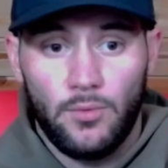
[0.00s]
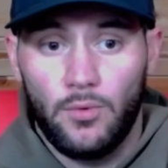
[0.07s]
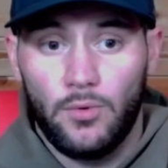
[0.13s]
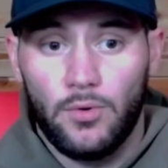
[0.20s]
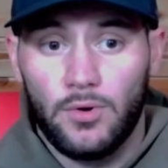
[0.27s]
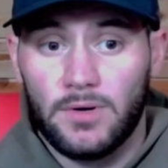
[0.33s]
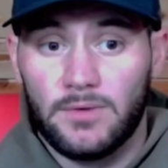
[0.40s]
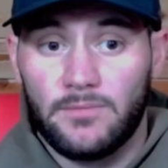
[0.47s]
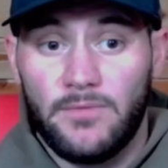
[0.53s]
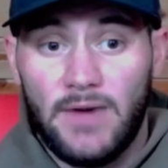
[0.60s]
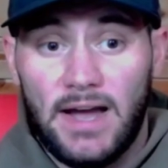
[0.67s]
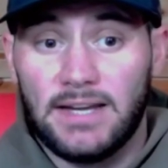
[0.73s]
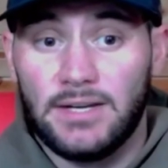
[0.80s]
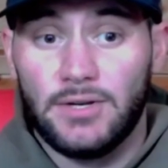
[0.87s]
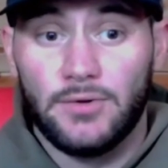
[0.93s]
or
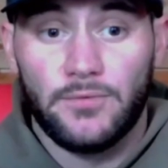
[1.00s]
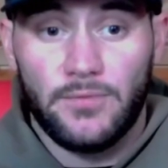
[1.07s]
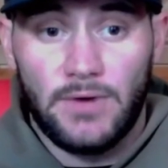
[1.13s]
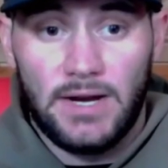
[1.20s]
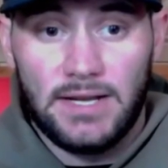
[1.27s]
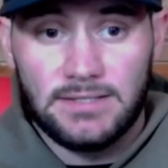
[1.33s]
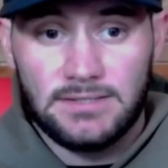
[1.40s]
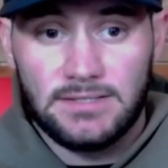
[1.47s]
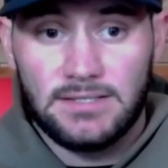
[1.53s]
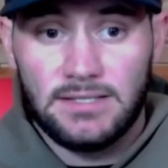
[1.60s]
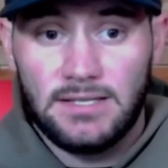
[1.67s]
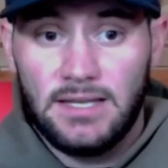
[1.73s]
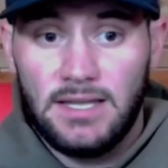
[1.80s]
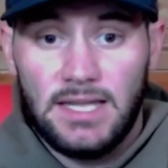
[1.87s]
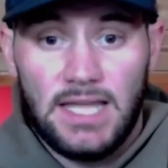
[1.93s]
find new friends,
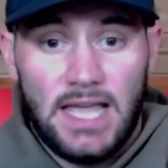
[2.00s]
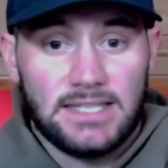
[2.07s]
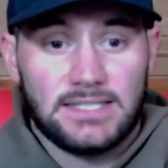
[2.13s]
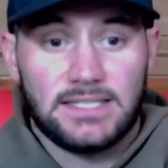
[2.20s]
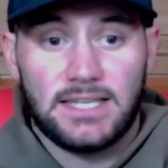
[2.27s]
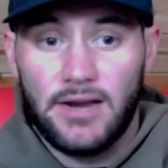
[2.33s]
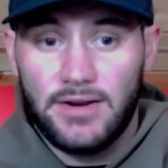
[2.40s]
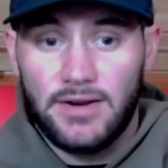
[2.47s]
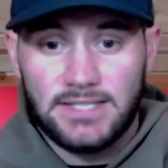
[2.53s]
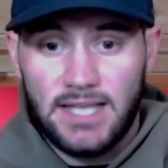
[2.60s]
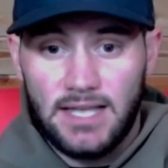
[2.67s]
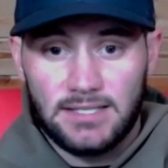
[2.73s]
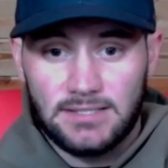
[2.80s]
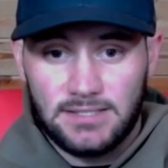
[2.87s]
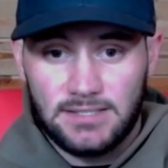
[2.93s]
as scary as
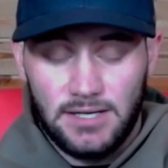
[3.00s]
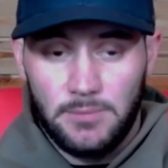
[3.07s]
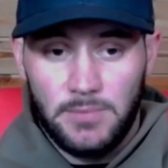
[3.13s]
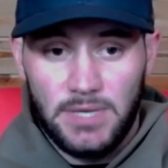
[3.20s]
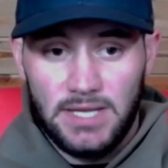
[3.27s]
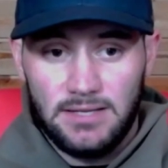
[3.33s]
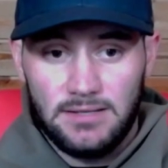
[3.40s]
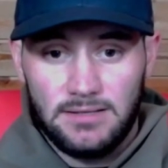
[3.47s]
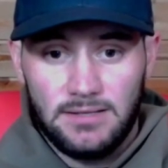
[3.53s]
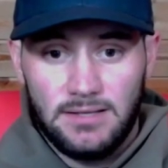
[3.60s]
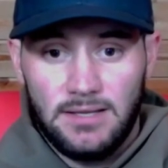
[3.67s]
that's going to be,